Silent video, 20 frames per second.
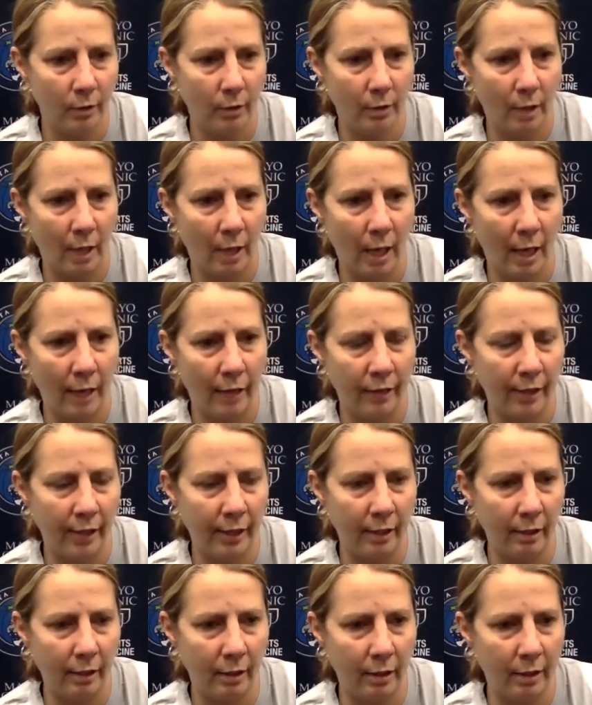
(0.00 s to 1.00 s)
I
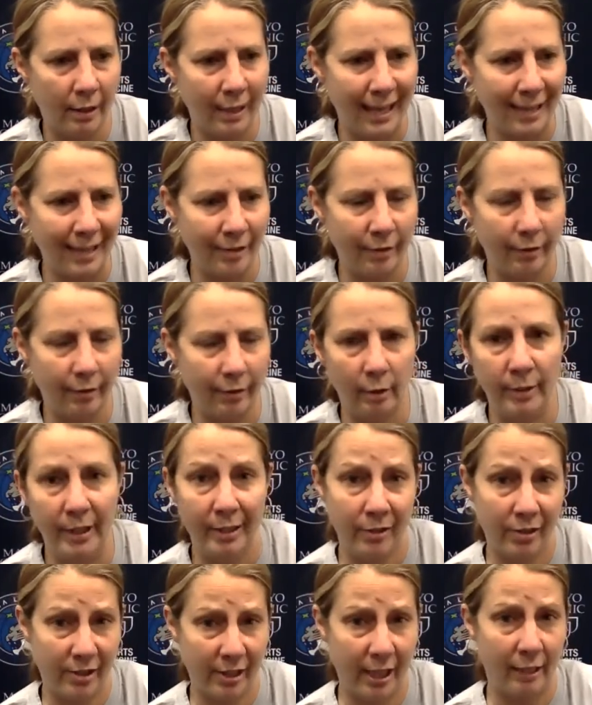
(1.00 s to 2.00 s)
think that's going to be
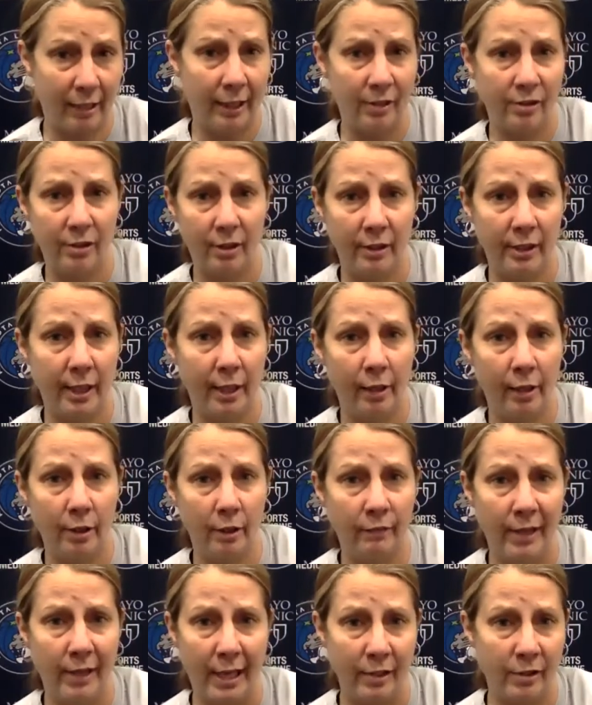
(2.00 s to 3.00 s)
said. That's the
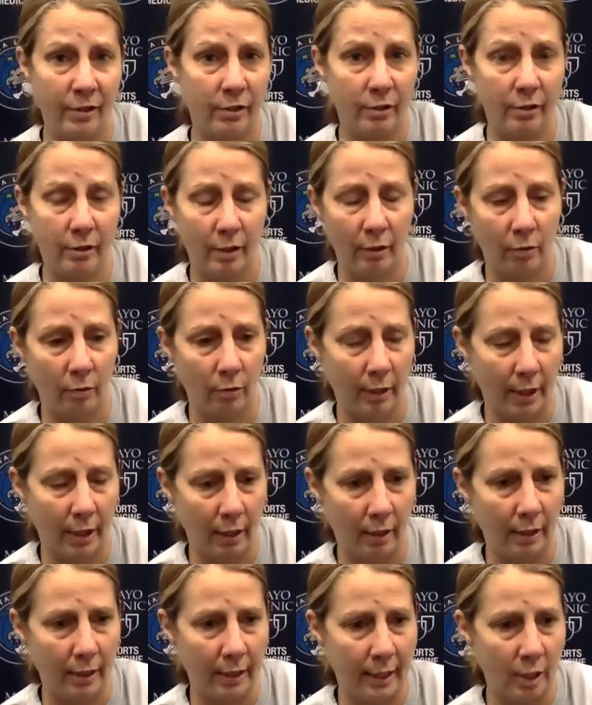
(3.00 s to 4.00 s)
narrative. That's, you know, kind
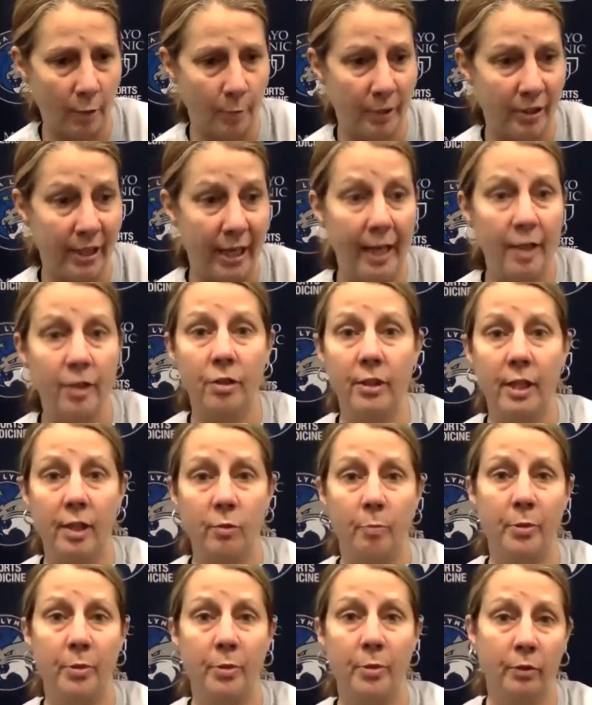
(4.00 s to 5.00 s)
of the expectation that's
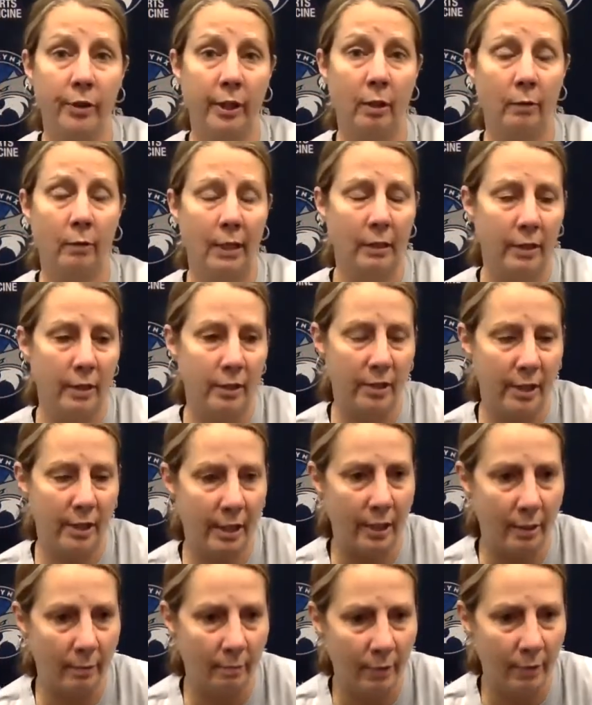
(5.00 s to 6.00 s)
building around this
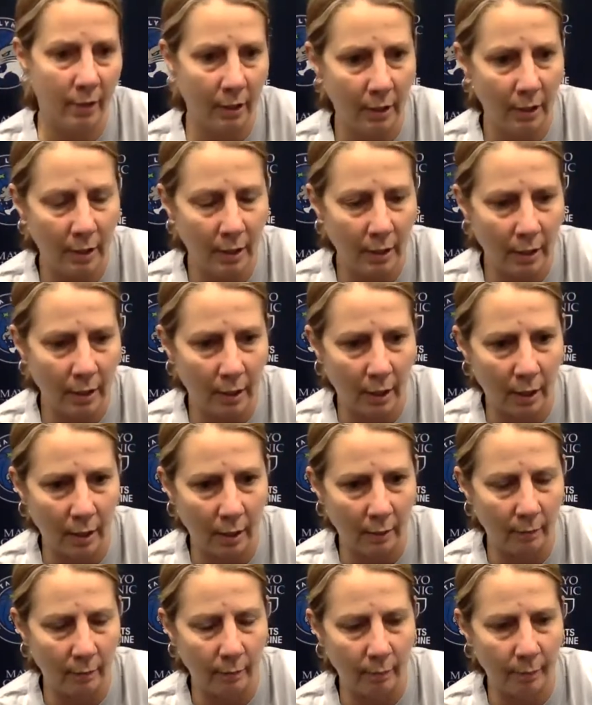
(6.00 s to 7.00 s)
team.
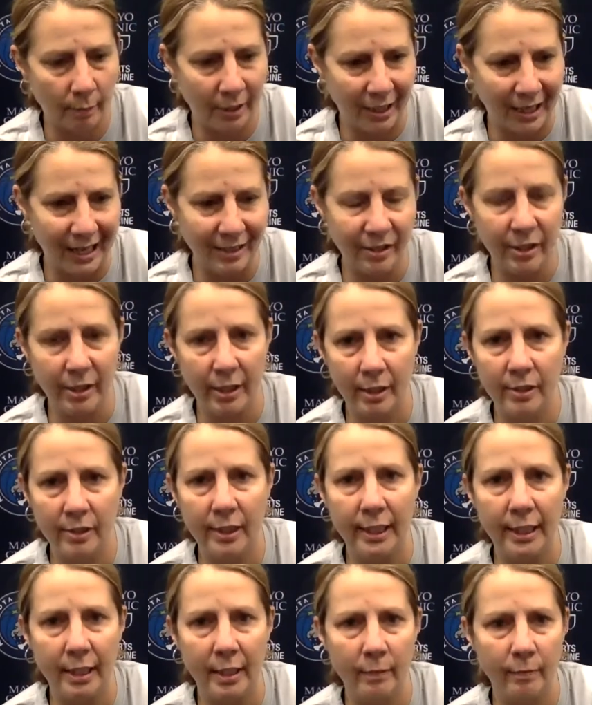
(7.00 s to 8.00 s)
But I see a
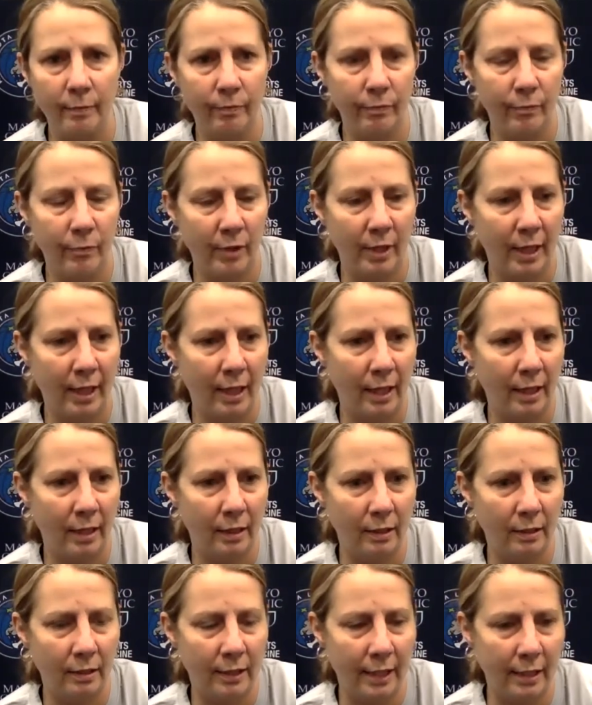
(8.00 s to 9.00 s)
team
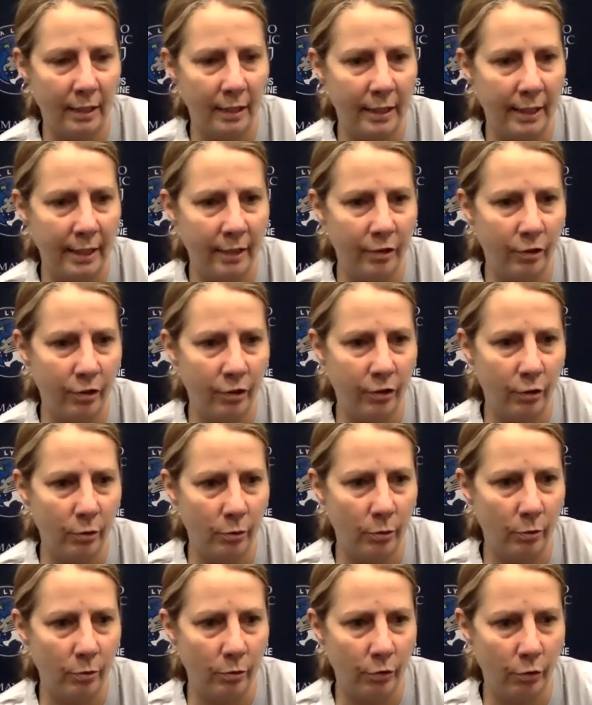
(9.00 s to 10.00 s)
that needs
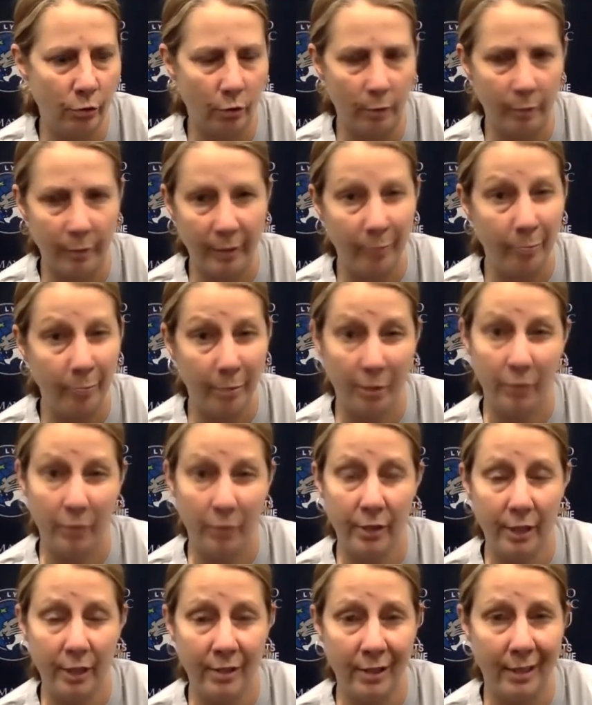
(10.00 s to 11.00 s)
to sort of be
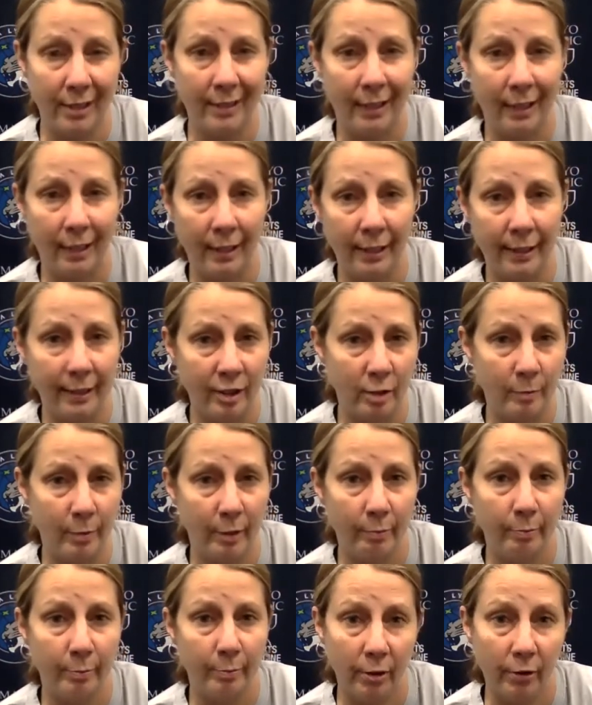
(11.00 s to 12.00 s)
built. Its identity needs to be
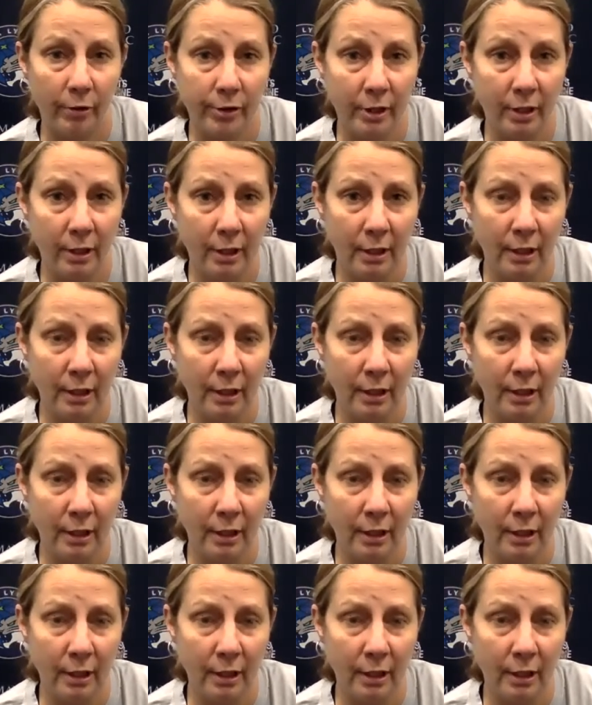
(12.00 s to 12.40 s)
built.